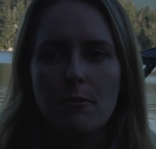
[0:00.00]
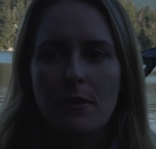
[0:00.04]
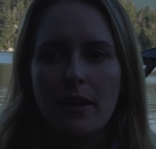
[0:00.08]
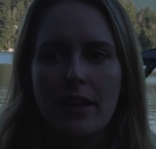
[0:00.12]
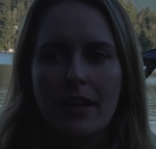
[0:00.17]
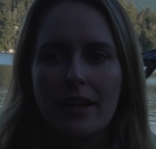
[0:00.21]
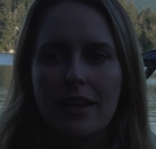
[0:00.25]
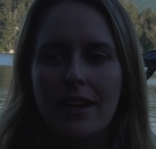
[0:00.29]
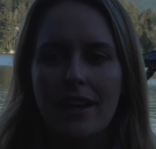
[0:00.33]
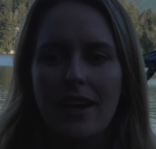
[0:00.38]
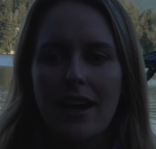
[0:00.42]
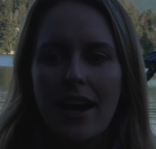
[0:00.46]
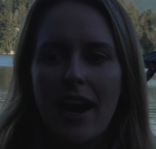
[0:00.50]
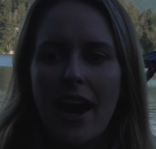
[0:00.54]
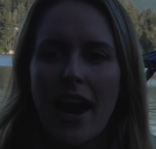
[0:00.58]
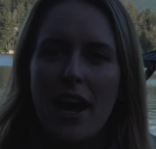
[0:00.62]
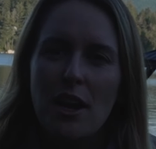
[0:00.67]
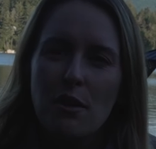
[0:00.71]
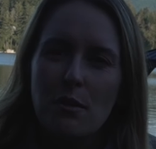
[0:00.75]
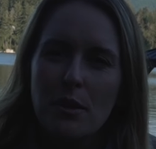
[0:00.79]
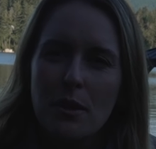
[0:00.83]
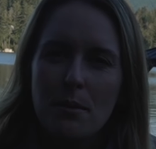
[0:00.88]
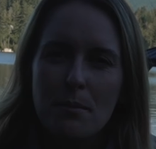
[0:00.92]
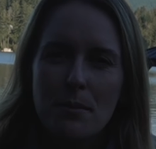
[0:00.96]
Like I
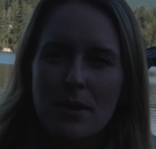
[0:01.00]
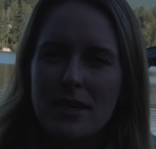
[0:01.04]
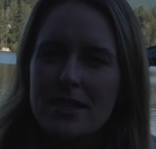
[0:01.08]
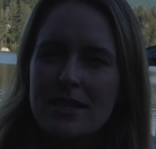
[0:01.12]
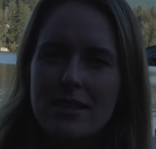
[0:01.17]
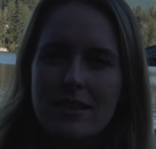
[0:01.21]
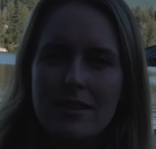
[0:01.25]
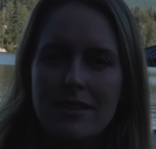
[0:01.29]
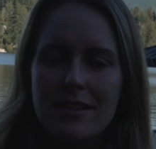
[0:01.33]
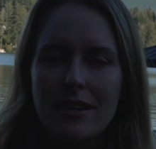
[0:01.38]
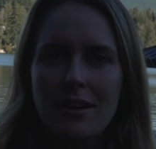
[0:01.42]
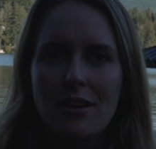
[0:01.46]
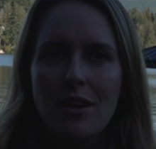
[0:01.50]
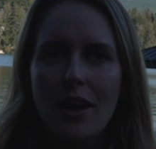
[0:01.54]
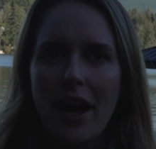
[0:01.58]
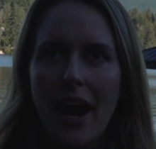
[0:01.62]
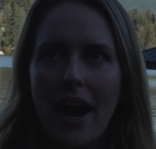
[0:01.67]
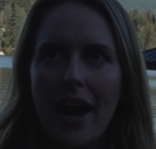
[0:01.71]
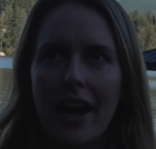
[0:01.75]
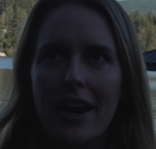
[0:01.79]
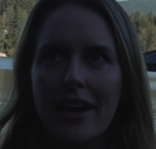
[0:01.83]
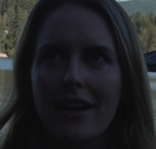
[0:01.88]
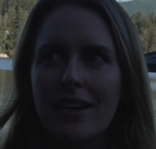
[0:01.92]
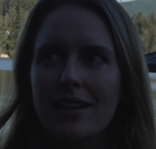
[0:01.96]
don't want to miss a single
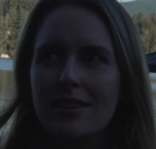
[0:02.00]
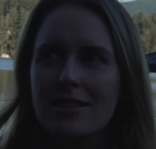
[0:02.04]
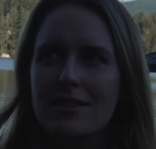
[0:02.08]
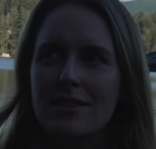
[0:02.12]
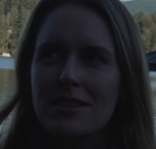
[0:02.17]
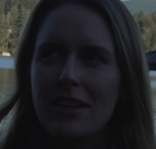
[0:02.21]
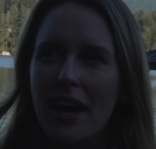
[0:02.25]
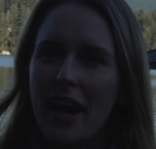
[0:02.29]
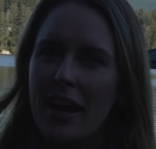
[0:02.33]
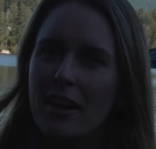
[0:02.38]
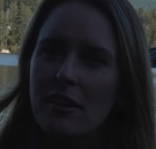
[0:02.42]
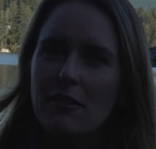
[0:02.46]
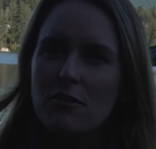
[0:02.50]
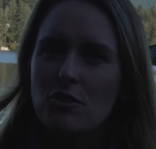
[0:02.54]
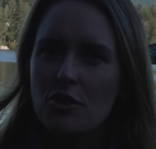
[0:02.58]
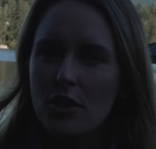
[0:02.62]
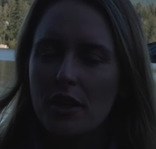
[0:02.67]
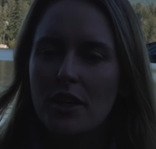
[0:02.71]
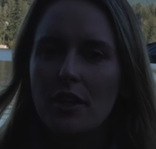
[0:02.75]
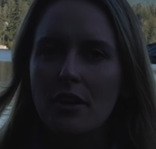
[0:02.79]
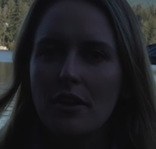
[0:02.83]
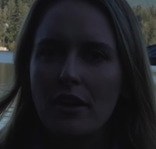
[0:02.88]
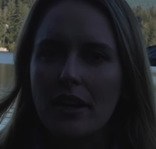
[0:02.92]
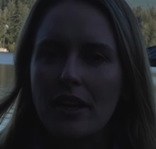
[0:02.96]
hike. It's kind of
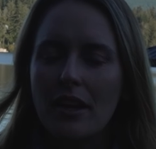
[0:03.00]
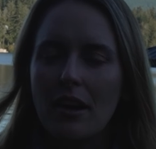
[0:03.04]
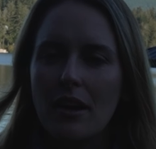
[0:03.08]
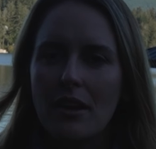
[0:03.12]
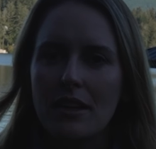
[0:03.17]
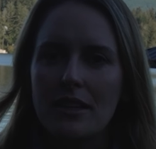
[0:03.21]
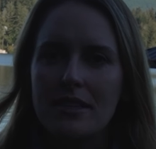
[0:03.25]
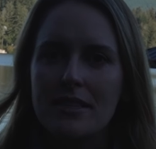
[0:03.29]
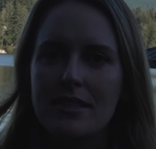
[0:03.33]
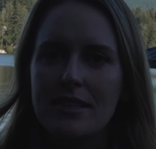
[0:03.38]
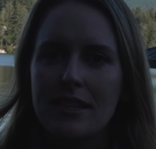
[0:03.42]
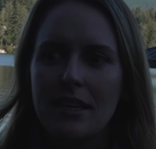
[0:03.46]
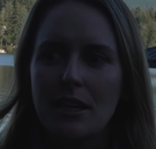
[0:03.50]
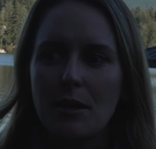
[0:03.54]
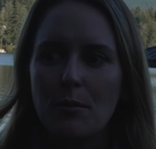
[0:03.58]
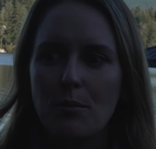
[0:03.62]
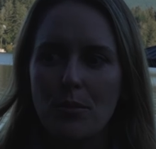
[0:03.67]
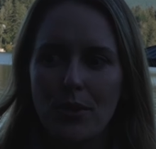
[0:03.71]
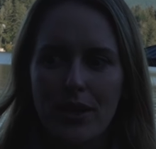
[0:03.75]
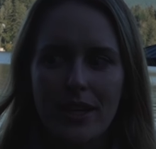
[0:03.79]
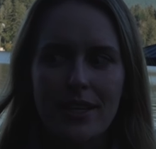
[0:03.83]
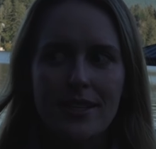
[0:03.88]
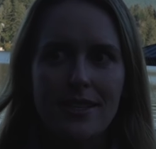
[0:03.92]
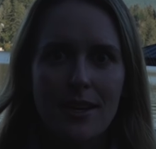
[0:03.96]
triggering, honestly. It
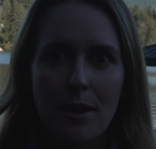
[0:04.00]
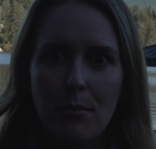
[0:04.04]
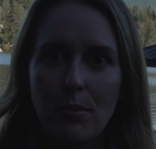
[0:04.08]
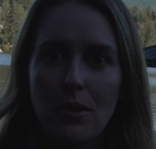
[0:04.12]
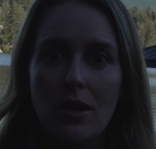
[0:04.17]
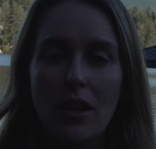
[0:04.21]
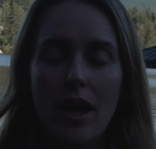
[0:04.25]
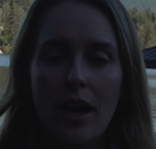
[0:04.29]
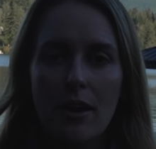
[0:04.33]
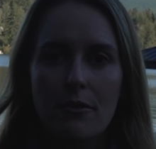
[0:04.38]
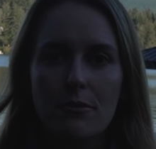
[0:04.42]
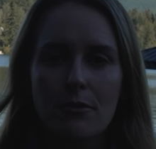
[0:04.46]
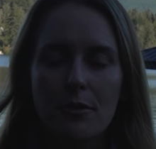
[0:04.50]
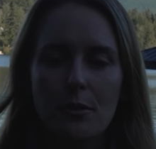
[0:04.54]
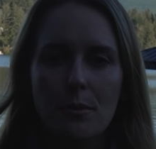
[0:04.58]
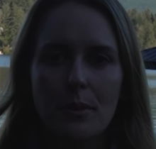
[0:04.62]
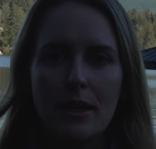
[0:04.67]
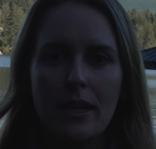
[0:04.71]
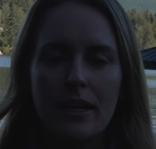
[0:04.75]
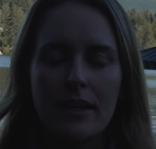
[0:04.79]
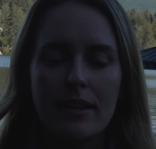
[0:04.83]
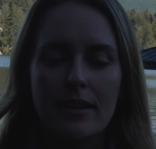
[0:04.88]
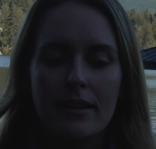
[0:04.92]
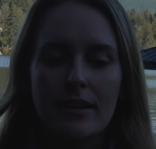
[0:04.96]
brings up a lot for
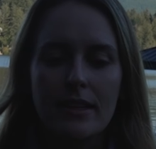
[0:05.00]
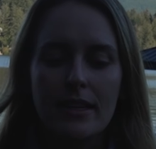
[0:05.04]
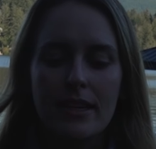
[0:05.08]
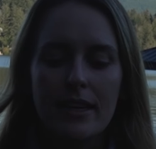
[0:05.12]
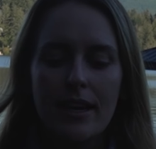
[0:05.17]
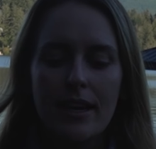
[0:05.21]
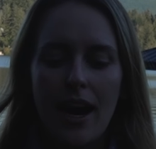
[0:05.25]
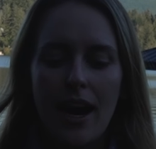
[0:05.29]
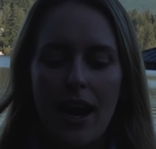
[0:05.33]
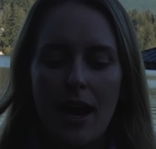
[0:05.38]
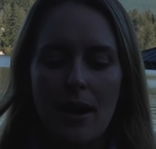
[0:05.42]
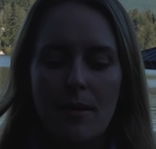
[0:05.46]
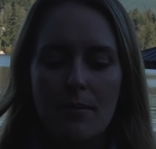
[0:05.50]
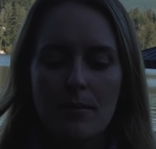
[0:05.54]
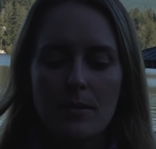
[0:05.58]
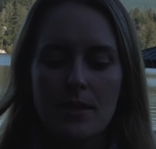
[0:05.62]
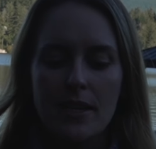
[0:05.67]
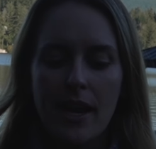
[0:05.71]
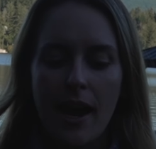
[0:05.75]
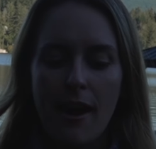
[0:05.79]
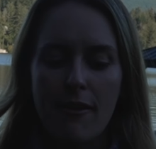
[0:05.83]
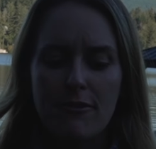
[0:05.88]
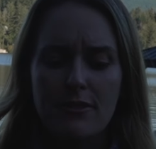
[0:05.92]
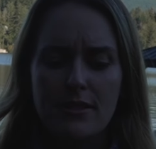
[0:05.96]
me um,
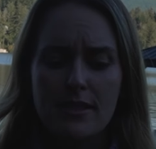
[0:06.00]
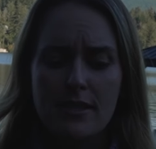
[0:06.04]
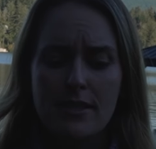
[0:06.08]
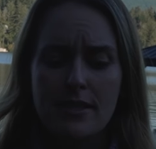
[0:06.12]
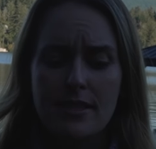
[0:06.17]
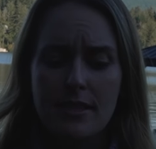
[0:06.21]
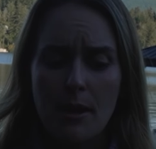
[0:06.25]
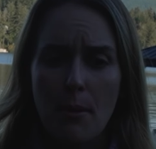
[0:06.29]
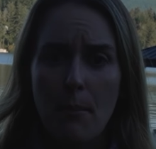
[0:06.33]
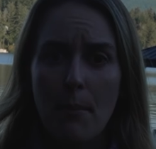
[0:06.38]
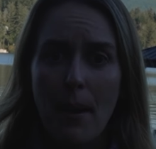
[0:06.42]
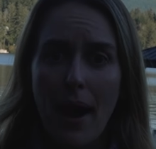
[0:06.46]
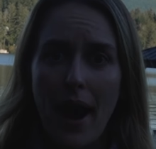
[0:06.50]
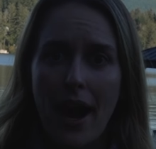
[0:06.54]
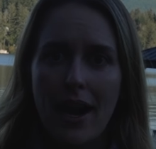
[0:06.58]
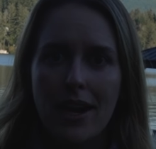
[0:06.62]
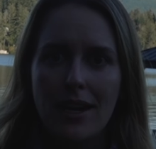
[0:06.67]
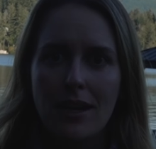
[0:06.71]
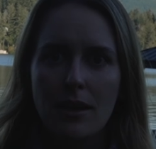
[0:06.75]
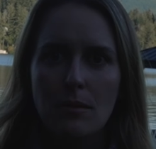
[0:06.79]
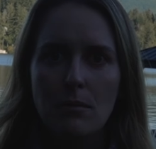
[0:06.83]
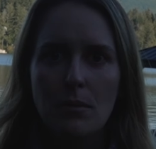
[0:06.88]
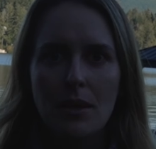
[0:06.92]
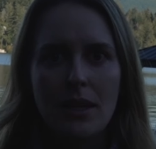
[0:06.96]
to have to sit back
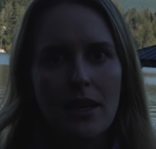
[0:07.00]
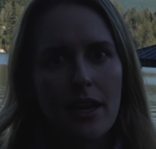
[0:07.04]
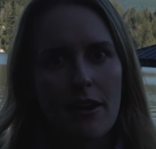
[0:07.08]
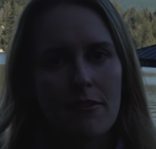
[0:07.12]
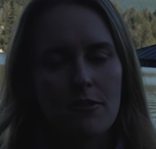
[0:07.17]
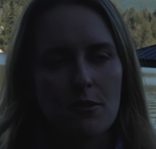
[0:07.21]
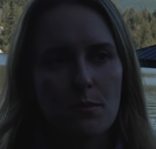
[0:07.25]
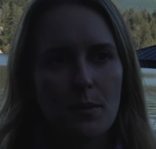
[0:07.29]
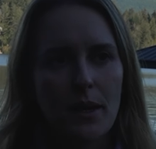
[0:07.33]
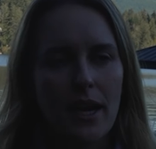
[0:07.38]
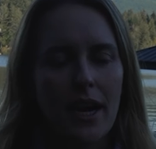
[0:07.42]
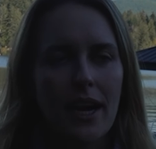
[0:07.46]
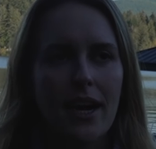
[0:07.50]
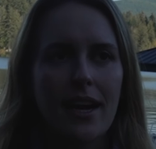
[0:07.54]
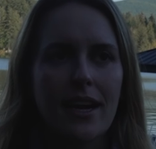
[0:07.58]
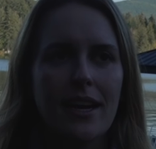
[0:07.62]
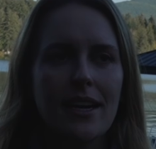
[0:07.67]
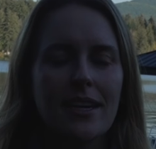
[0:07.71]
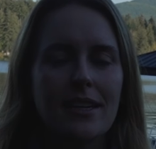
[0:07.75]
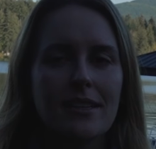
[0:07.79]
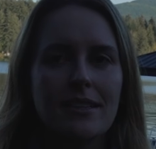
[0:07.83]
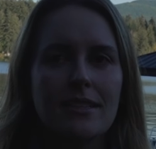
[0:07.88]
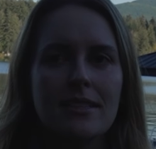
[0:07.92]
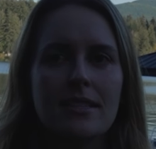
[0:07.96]
and be left
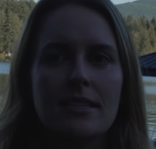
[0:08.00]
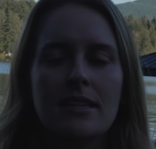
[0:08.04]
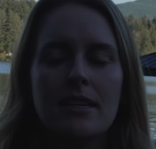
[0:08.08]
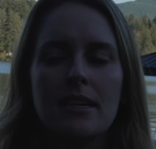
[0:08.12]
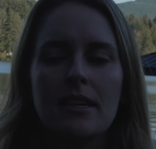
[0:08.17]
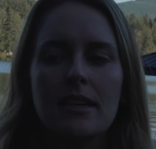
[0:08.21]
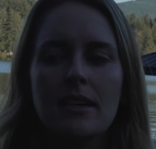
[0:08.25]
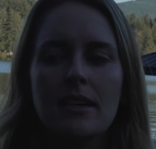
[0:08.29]
behind.